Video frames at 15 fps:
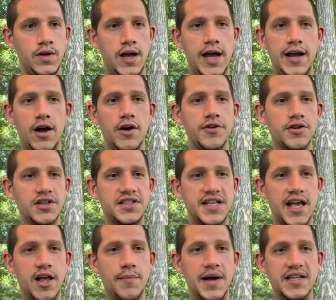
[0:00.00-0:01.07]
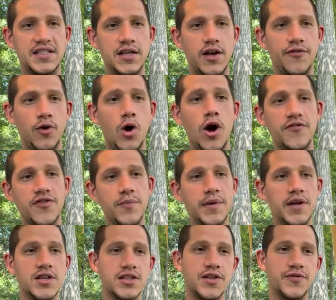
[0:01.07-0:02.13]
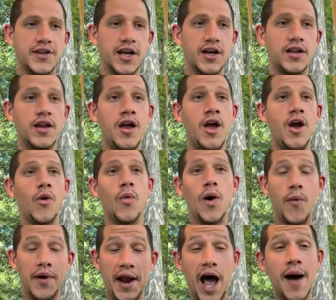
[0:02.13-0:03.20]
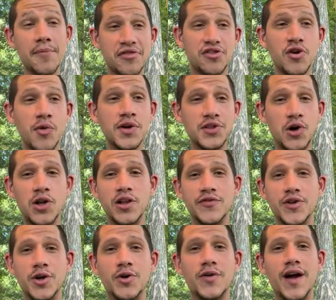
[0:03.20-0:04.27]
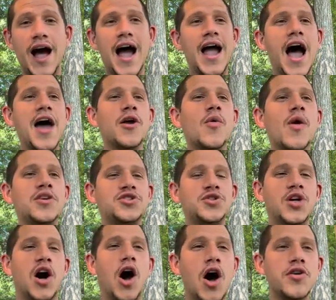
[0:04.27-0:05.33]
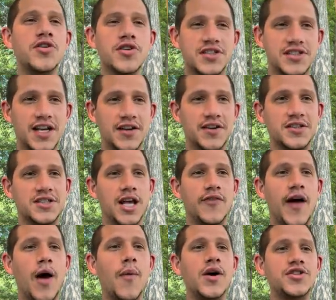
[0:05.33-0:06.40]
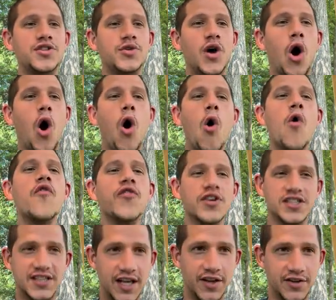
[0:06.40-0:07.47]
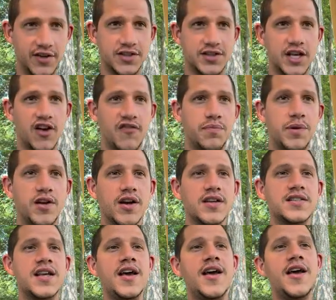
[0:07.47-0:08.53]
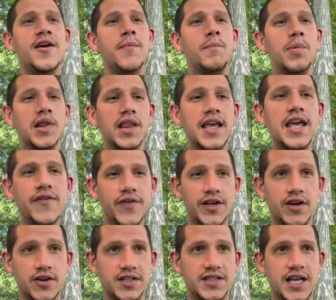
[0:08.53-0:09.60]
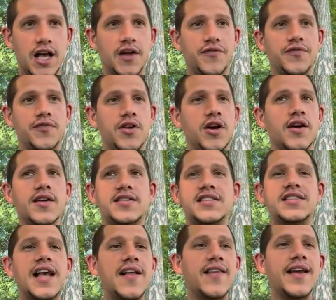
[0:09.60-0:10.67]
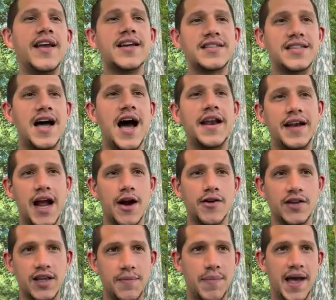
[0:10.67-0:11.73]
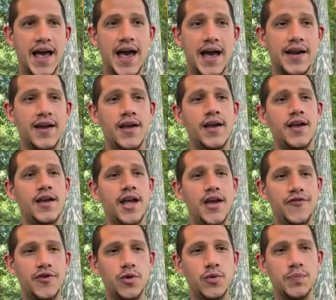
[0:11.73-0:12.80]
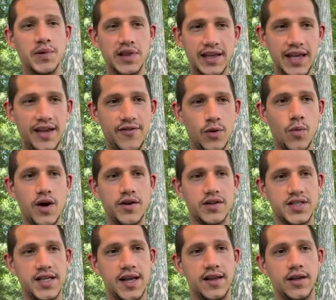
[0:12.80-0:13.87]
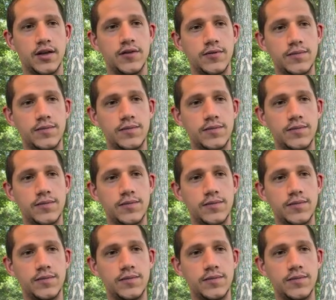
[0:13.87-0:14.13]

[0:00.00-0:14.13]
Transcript: I undersell myself often because of guilt. Well, when I'm through with all of you, I, I don't want you to undersell yourself. I want you to oversell yourself because believe in yourself. Your selling is not inherently bad if you believe in what you're selling.